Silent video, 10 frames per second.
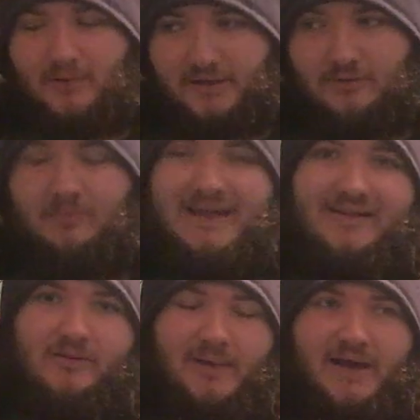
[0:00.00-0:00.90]
but he'll be
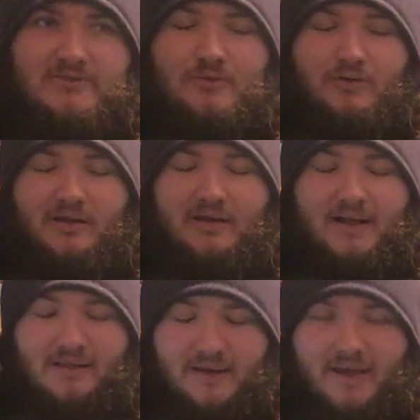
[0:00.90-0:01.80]
in the match more than
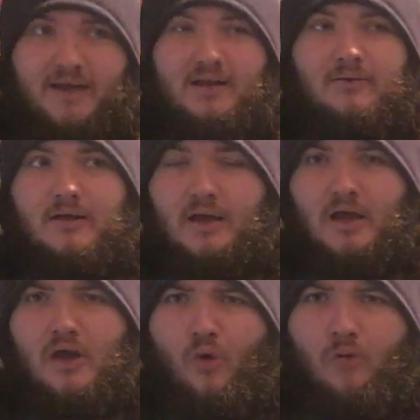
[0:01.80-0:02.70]
likely and
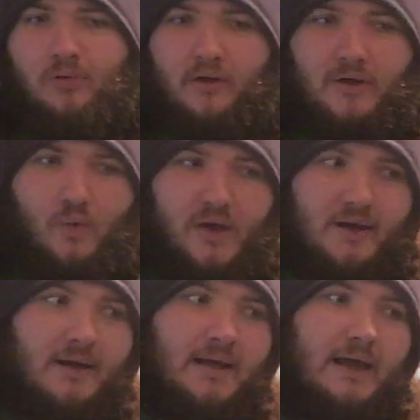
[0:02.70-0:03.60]
will probably win.